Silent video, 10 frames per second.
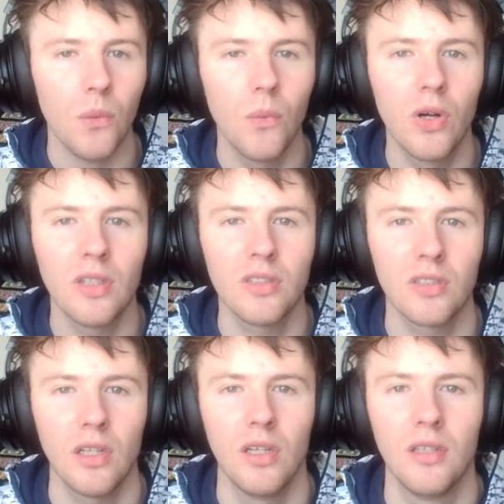
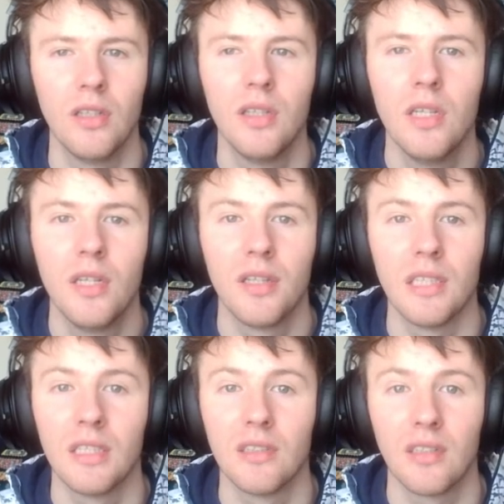works on
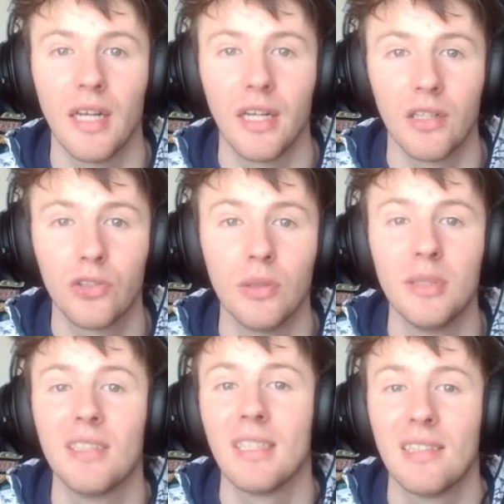things like
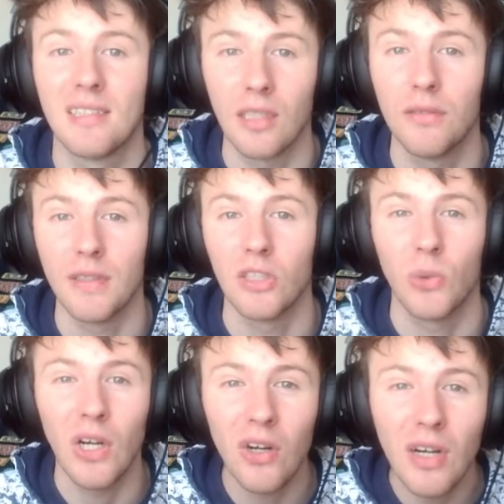tributing itself as
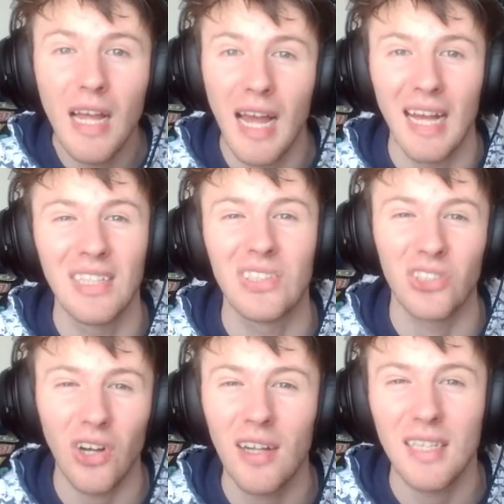well and
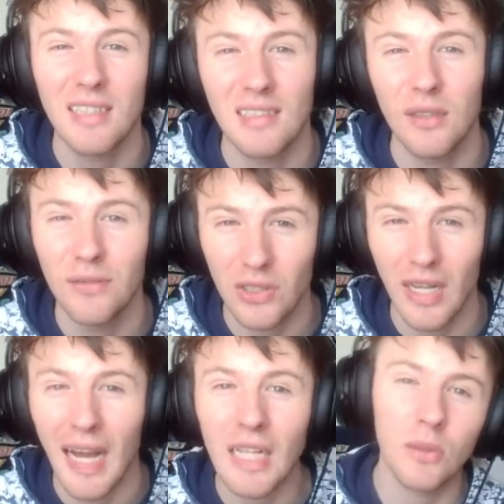discarding itself. So
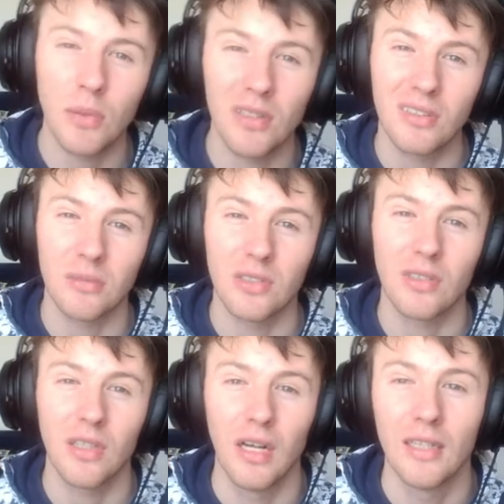Ash Blossoms
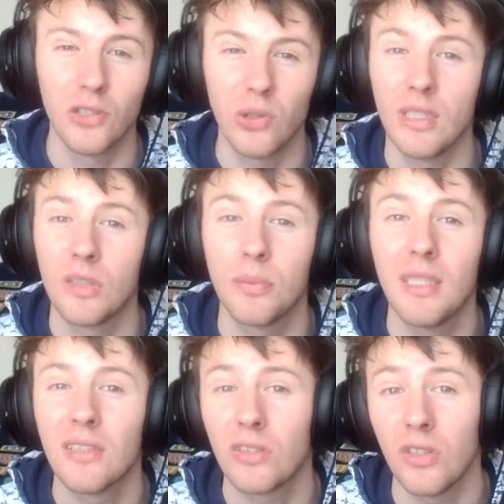and Joyous
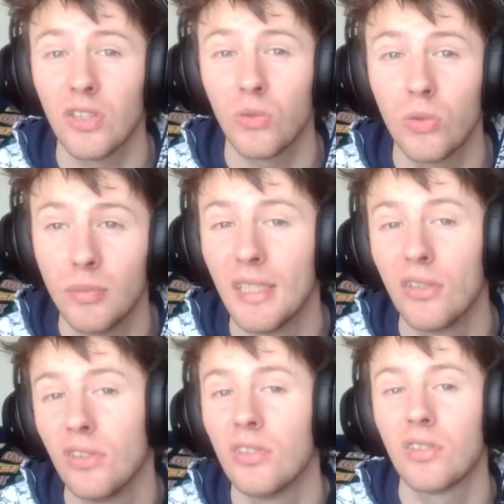Springs cost will be
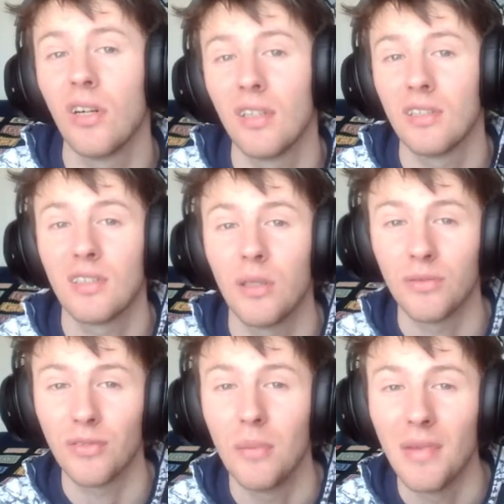to discard itself
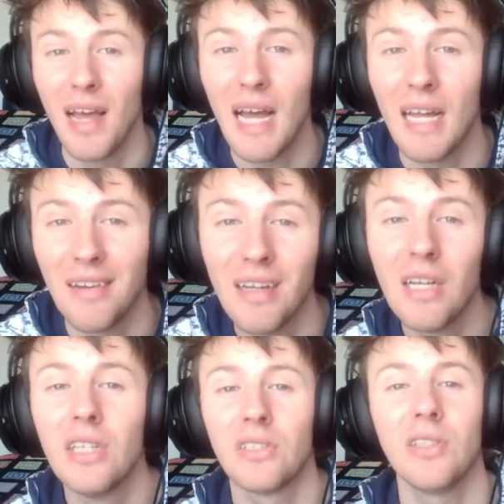from the hand.
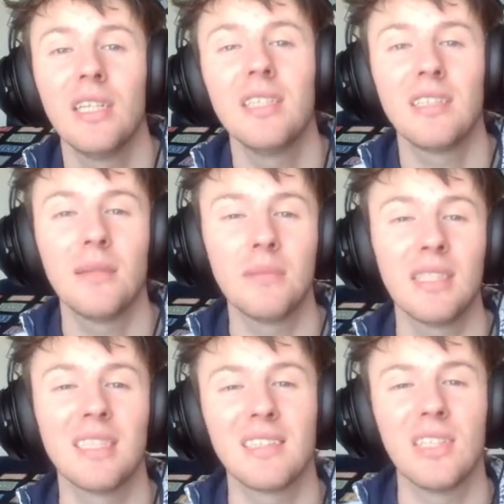So there's some
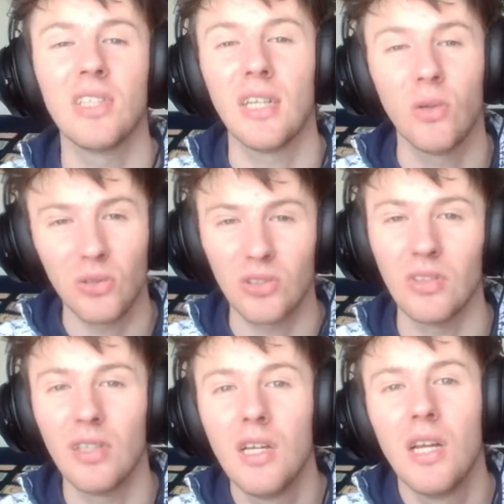things that you can
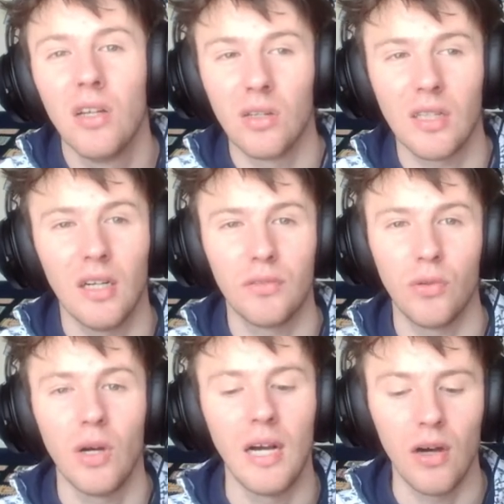also look out
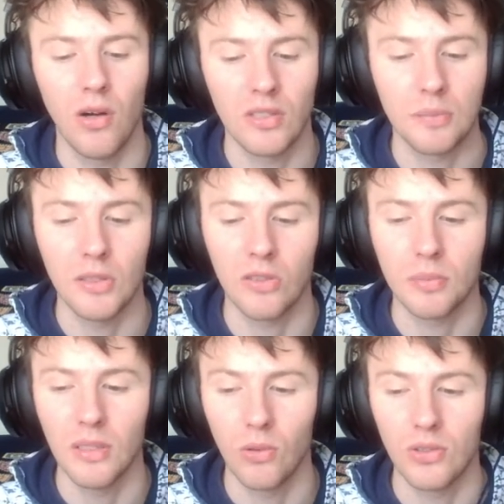for, how spell
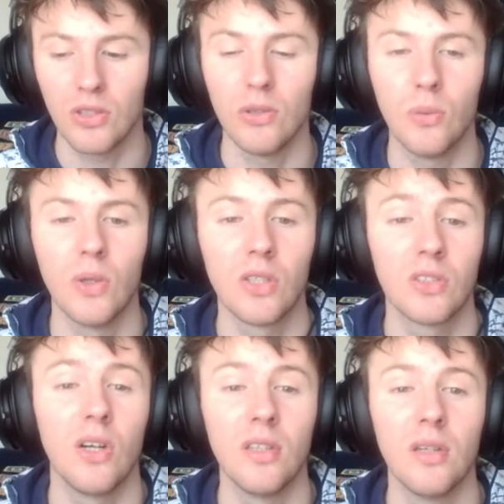speed also
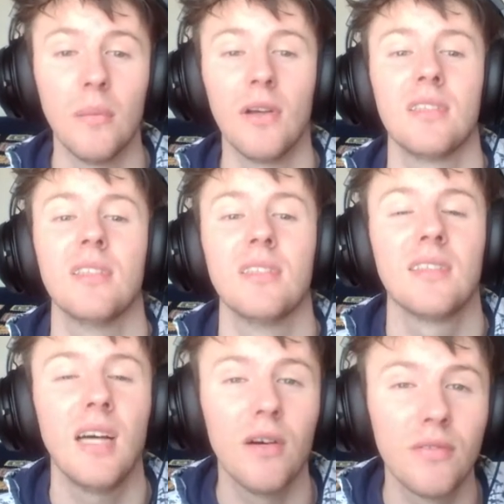works on the monster
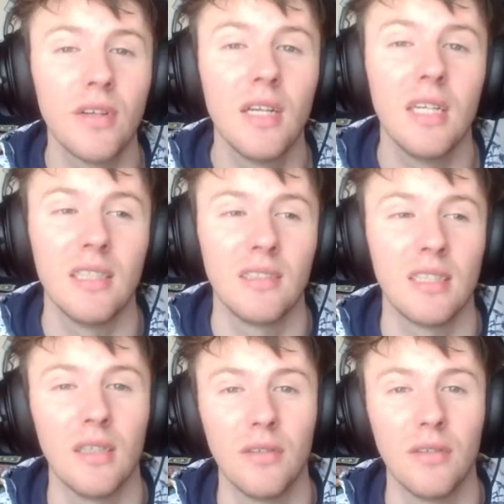itself instead